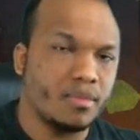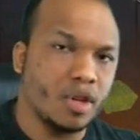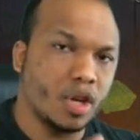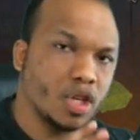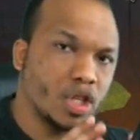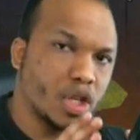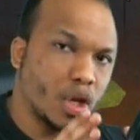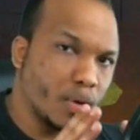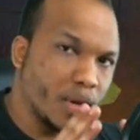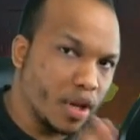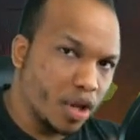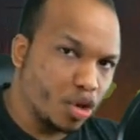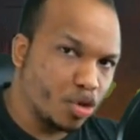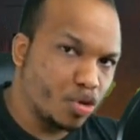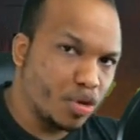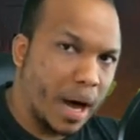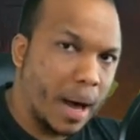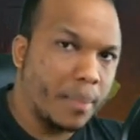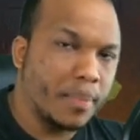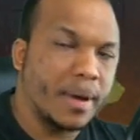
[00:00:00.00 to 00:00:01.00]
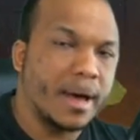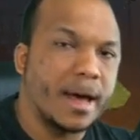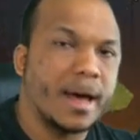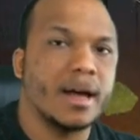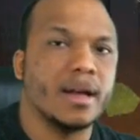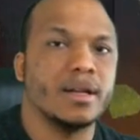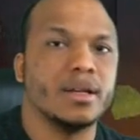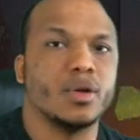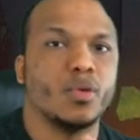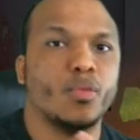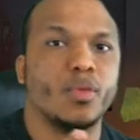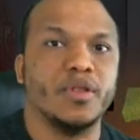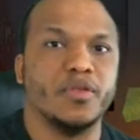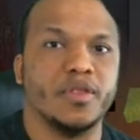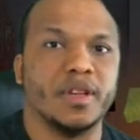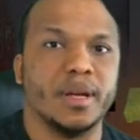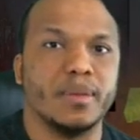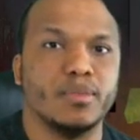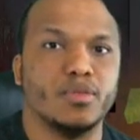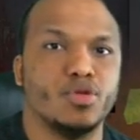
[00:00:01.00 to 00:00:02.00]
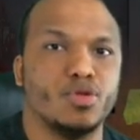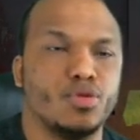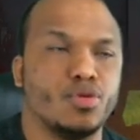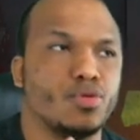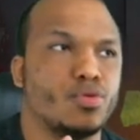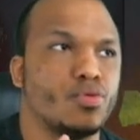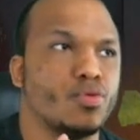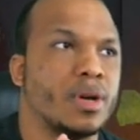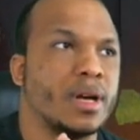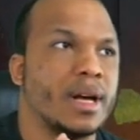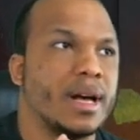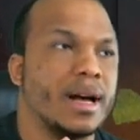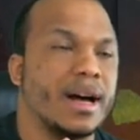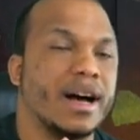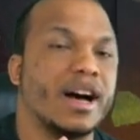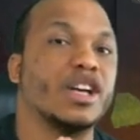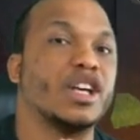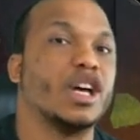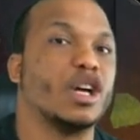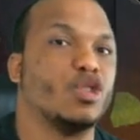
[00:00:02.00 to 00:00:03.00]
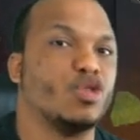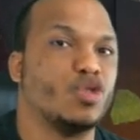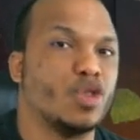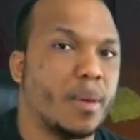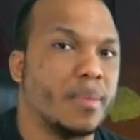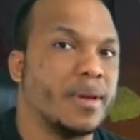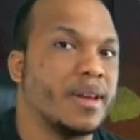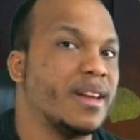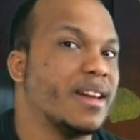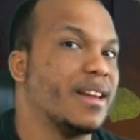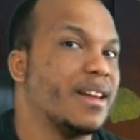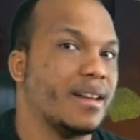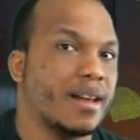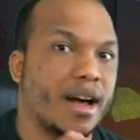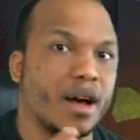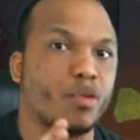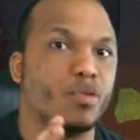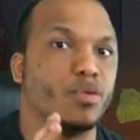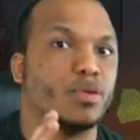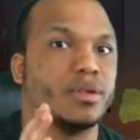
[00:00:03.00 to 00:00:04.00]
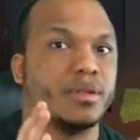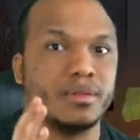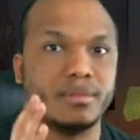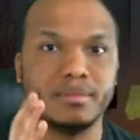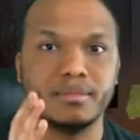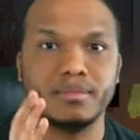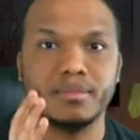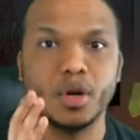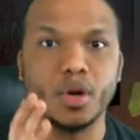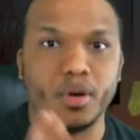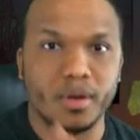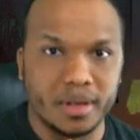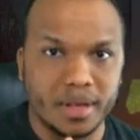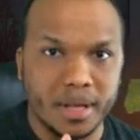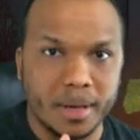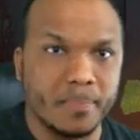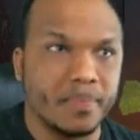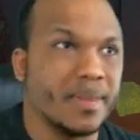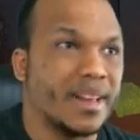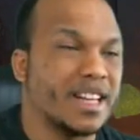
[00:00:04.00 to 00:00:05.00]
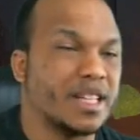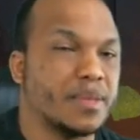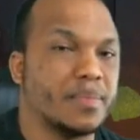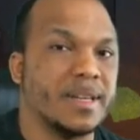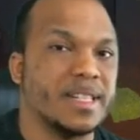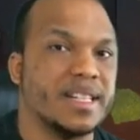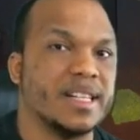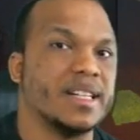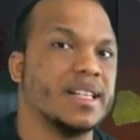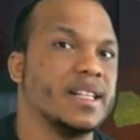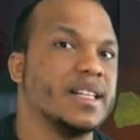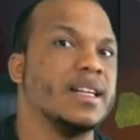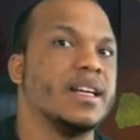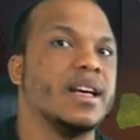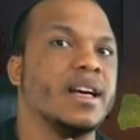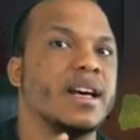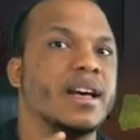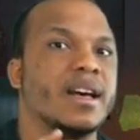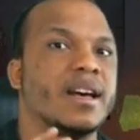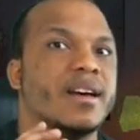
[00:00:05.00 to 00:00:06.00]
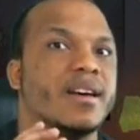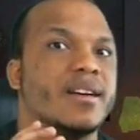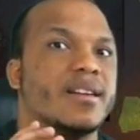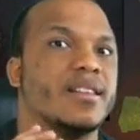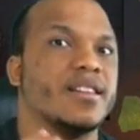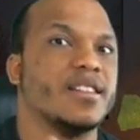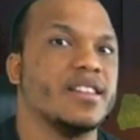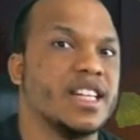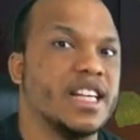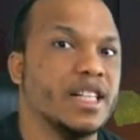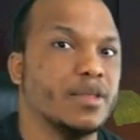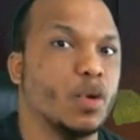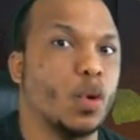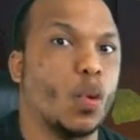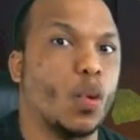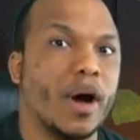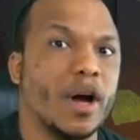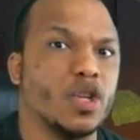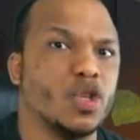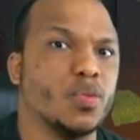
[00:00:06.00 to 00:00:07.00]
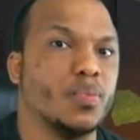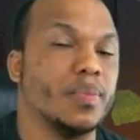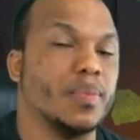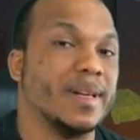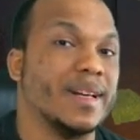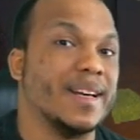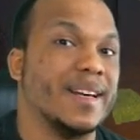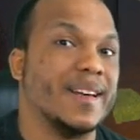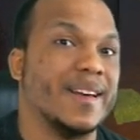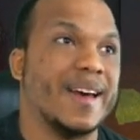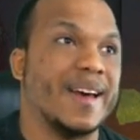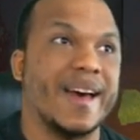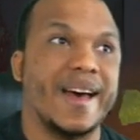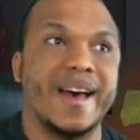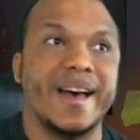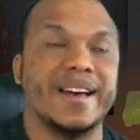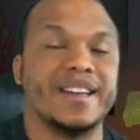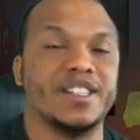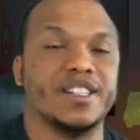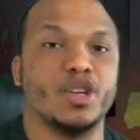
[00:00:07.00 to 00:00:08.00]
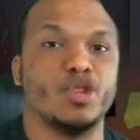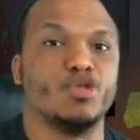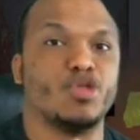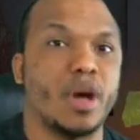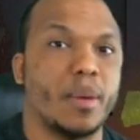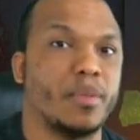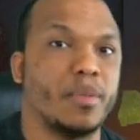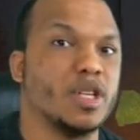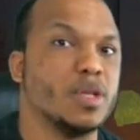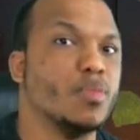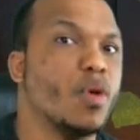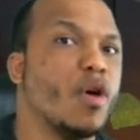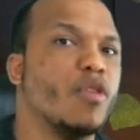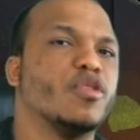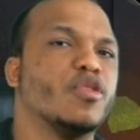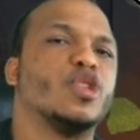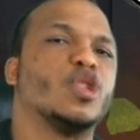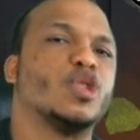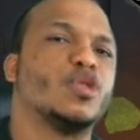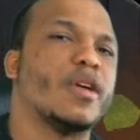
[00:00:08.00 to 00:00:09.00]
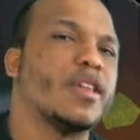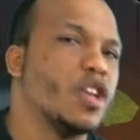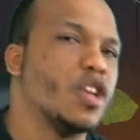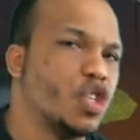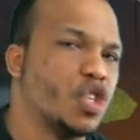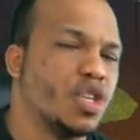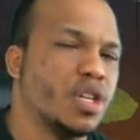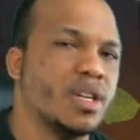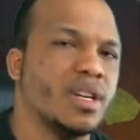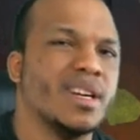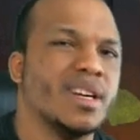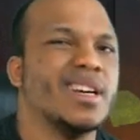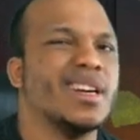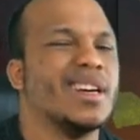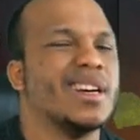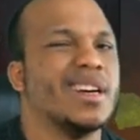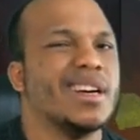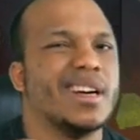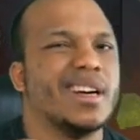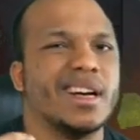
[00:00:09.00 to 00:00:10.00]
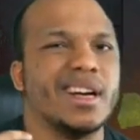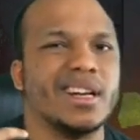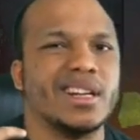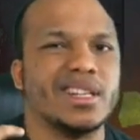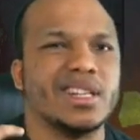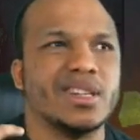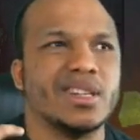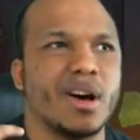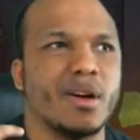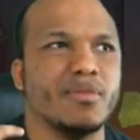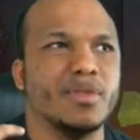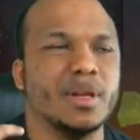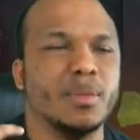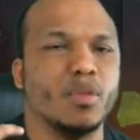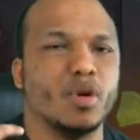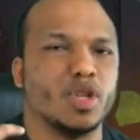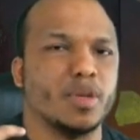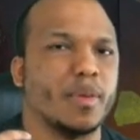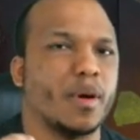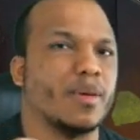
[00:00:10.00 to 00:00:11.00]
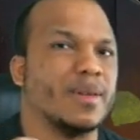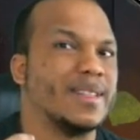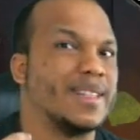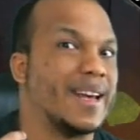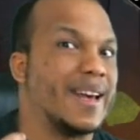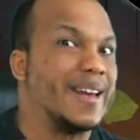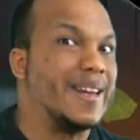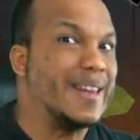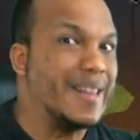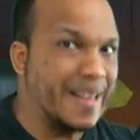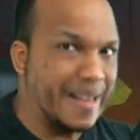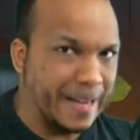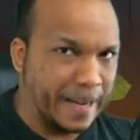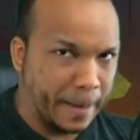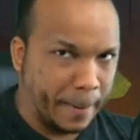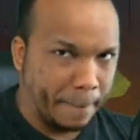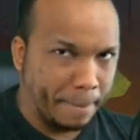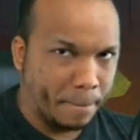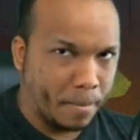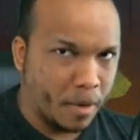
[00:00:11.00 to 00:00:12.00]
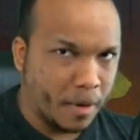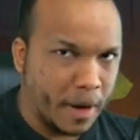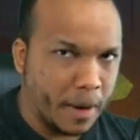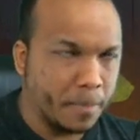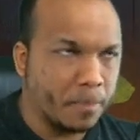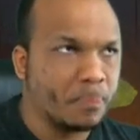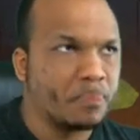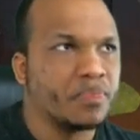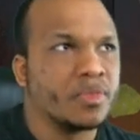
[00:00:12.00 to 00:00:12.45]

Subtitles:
So I'll lay the trap and wait for them to get trapped, and then I will hook them. That's basically the skill required to play as the Trapper. It's more of strategy. It's not really much about technique. Alright?